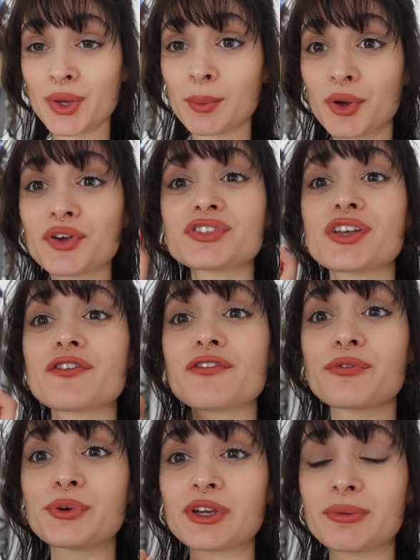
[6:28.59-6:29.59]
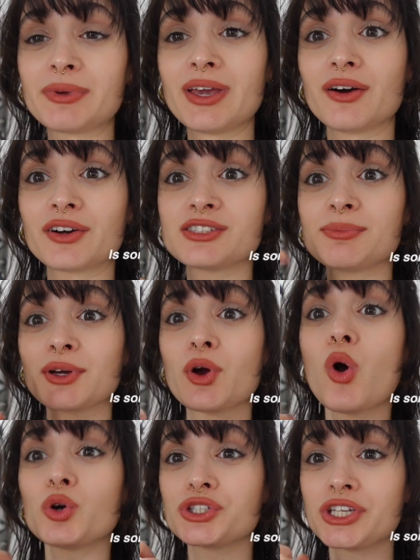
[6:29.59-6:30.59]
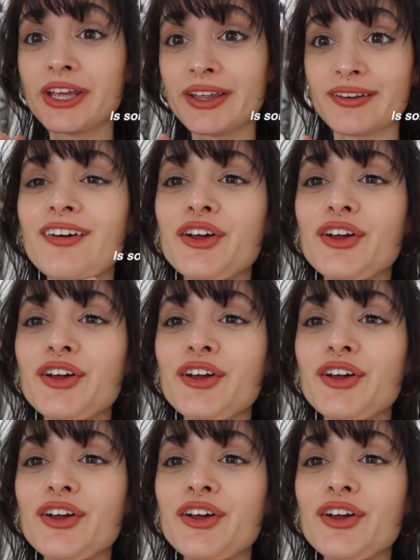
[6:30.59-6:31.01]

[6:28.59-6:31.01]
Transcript: because they freak me out because I'm like, oh shit,